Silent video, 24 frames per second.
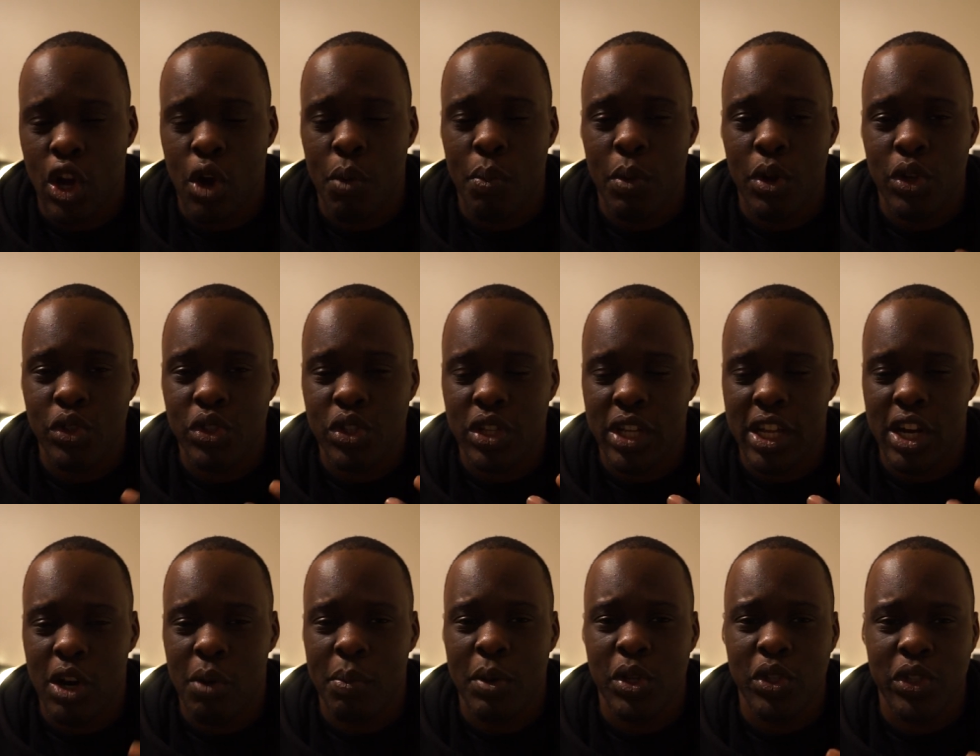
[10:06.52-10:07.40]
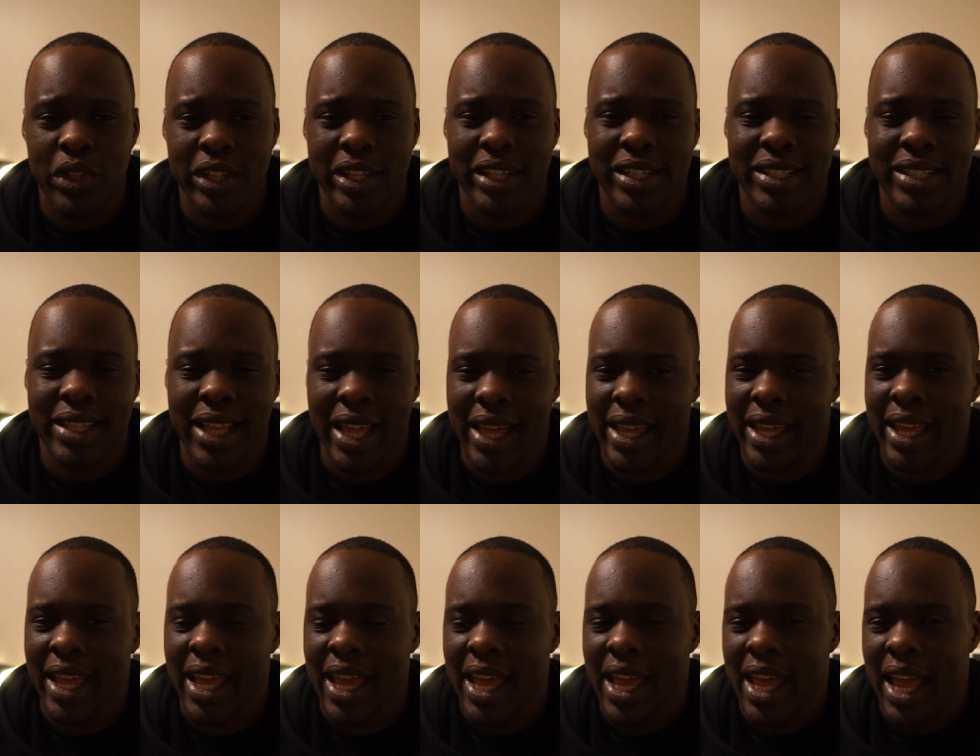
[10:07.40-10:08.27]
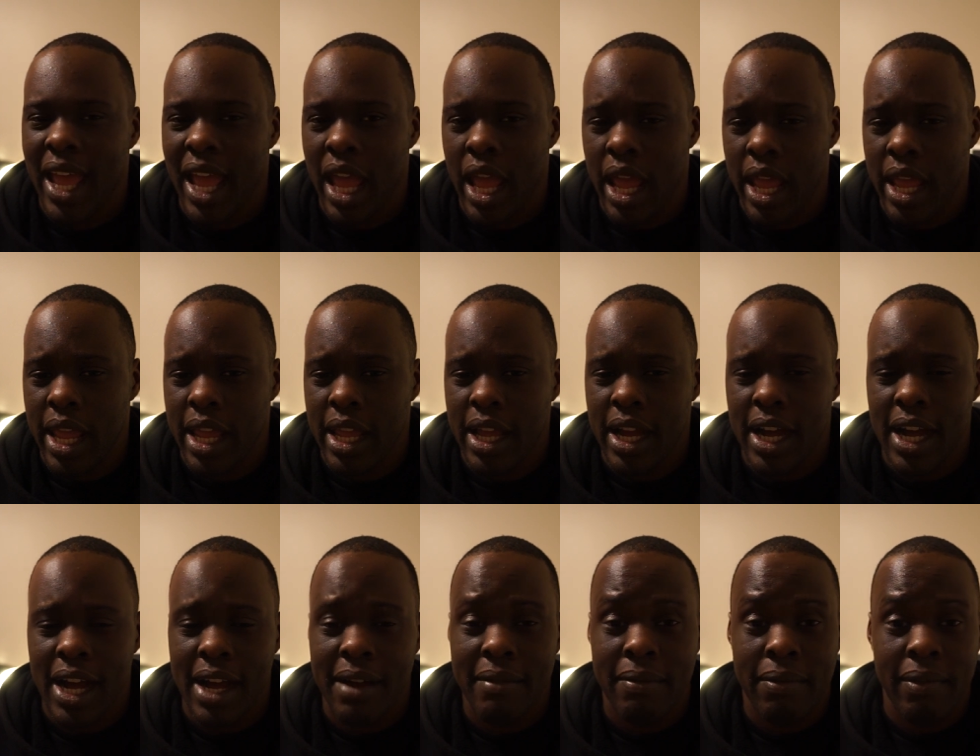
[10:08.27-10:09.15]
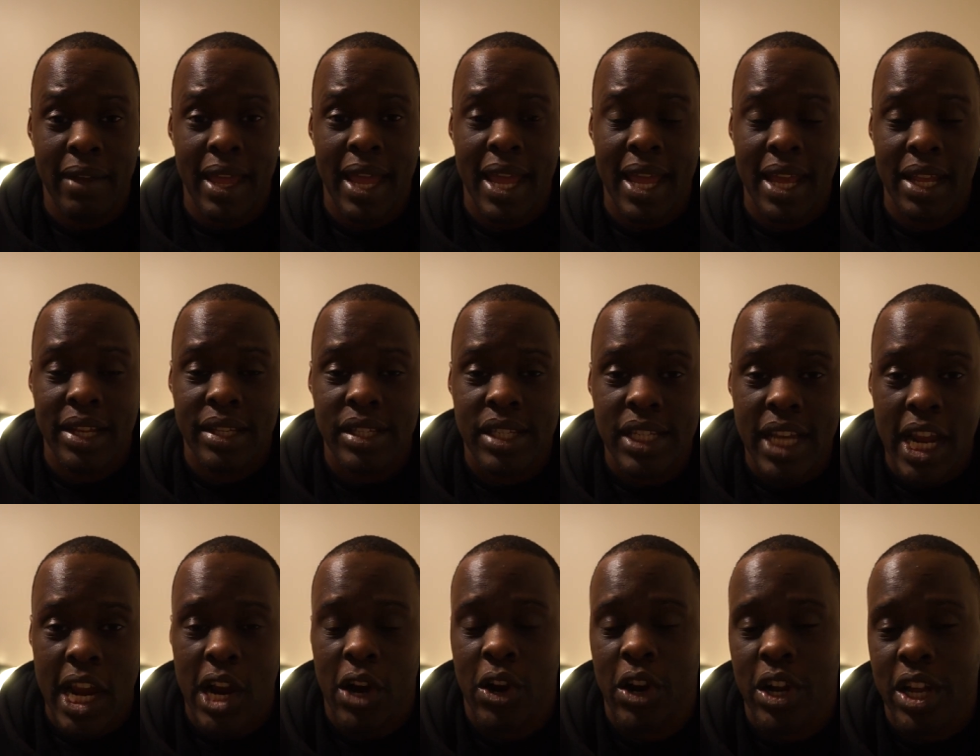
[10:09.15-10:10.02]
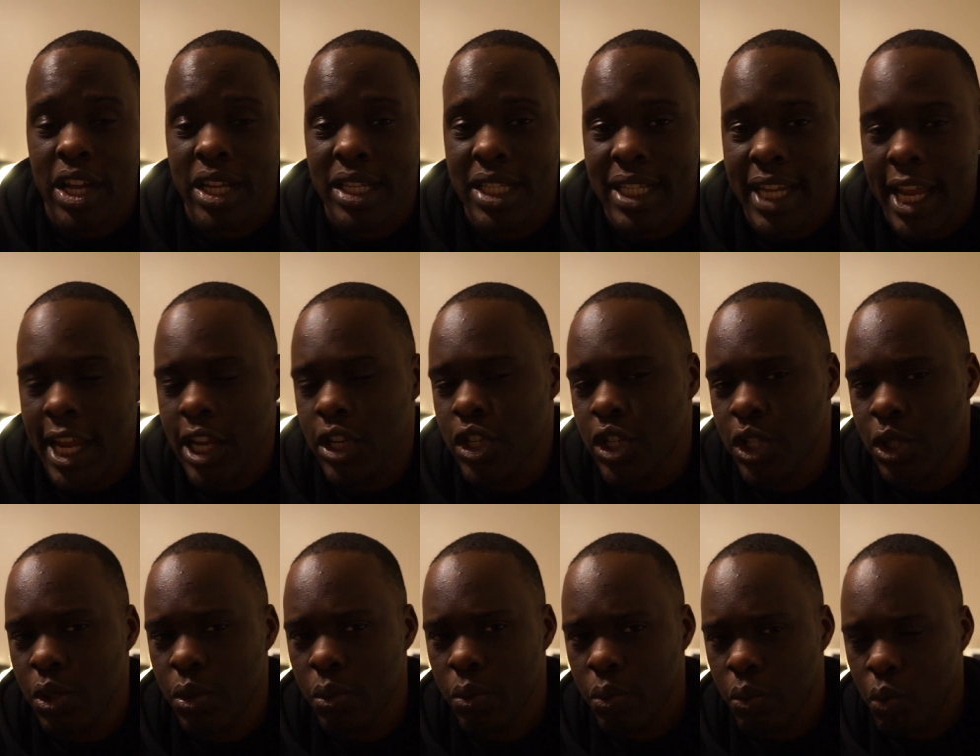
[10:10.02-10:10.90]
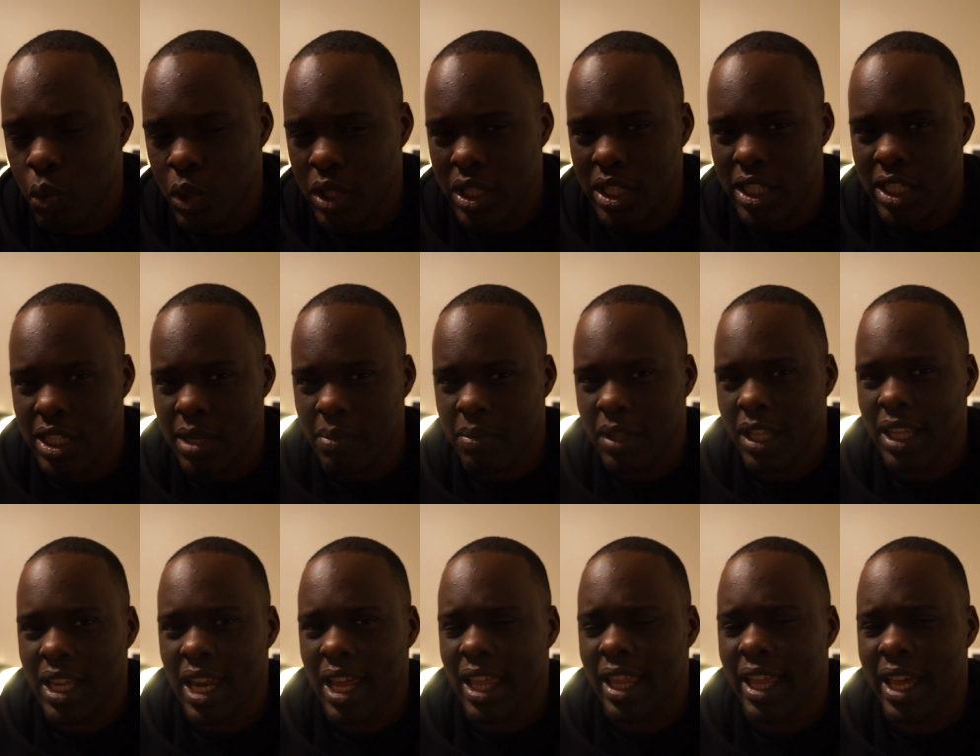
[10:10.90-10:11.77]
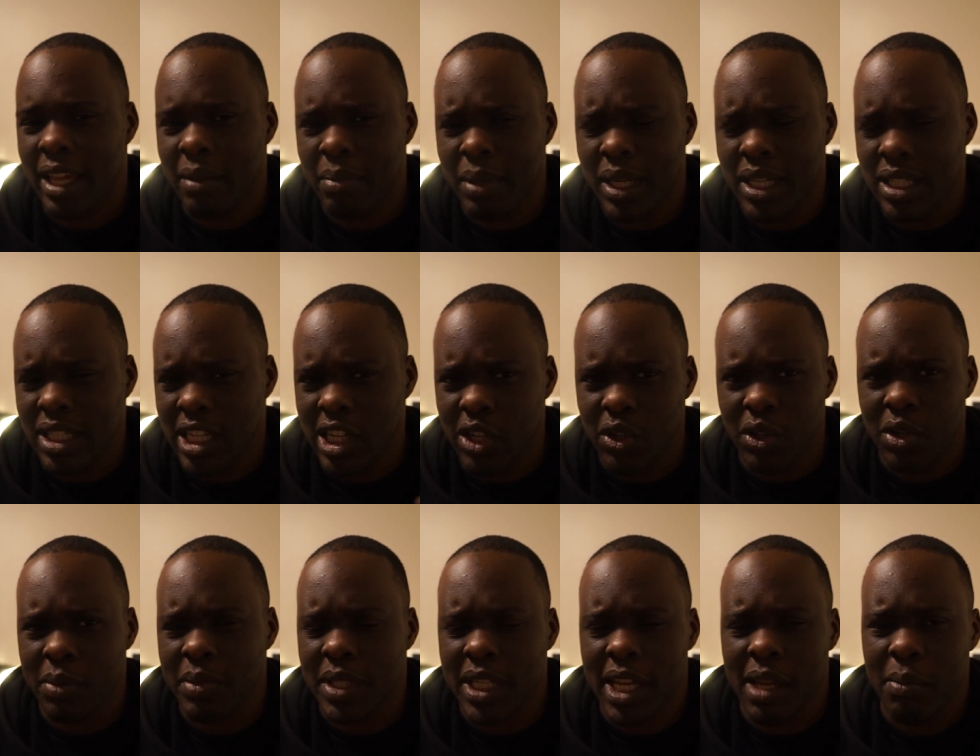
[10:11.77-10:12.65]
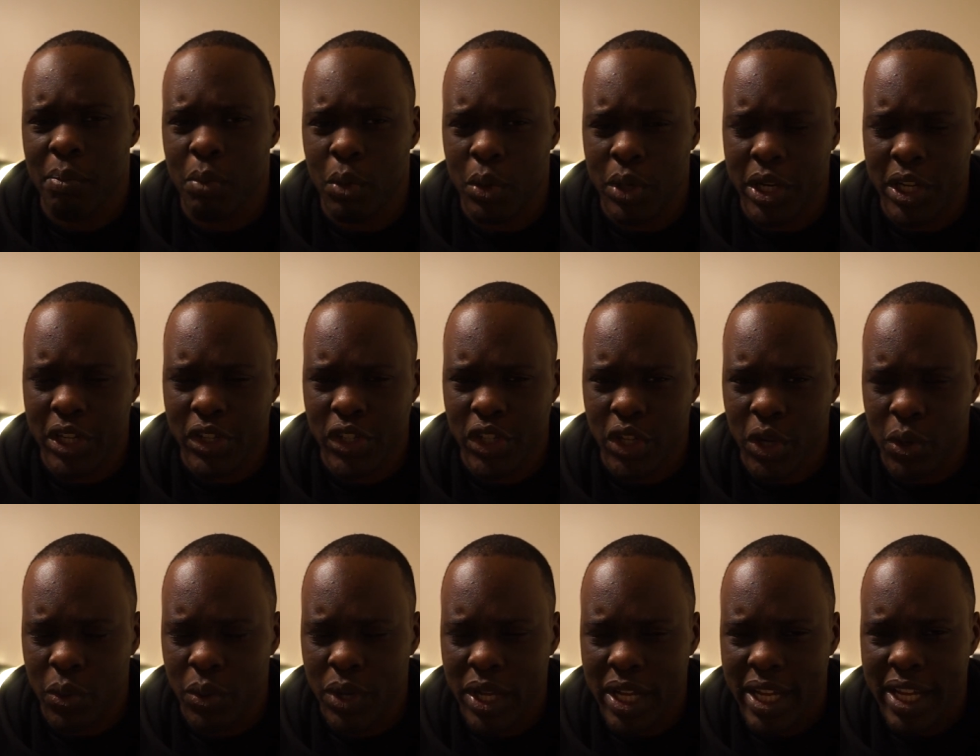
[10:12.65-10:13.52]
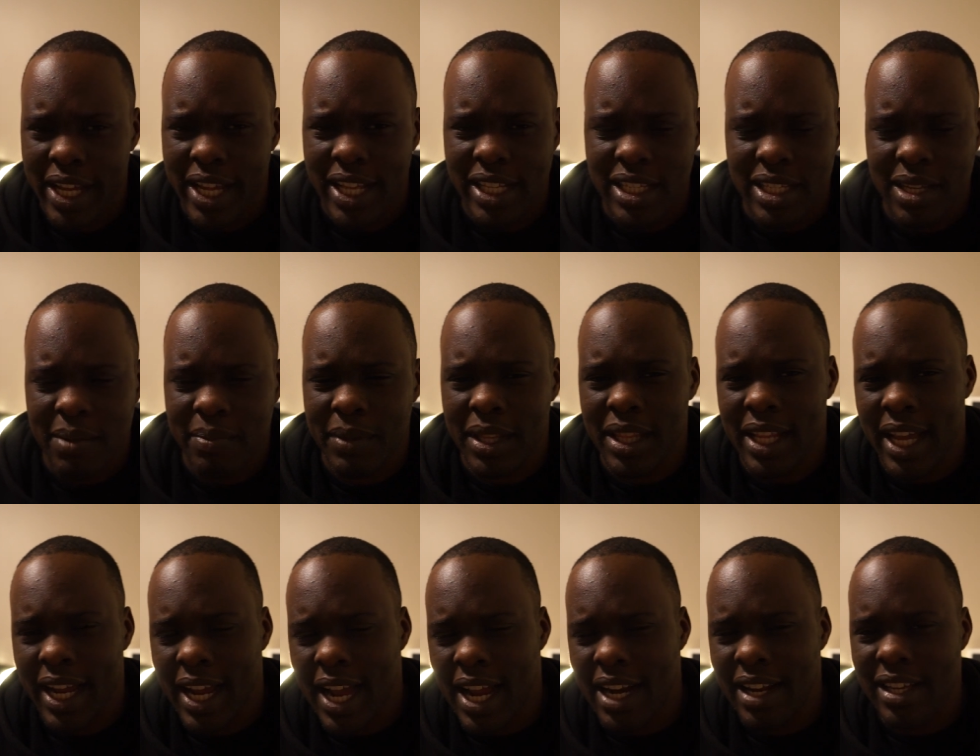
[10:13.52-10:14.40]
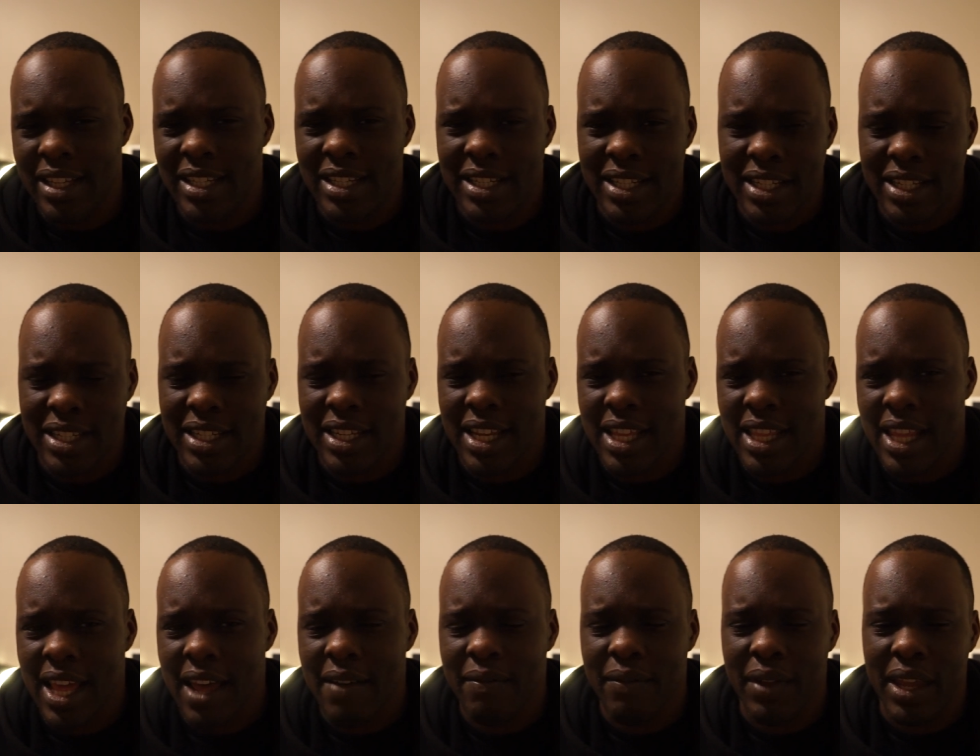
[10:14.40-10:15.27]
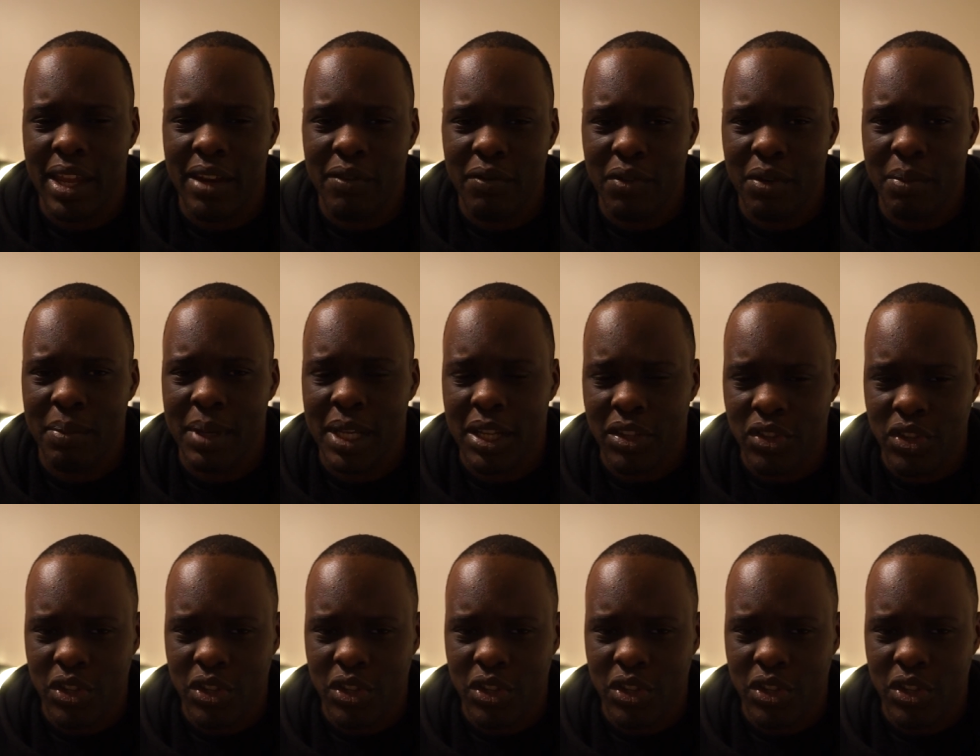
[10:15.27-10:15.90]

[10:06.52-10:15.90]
almost it almost looks like a uh, Vans era skate shoe, which is something that I like because I grew up skateboarding, so it's something that kind of sits in that vein for me.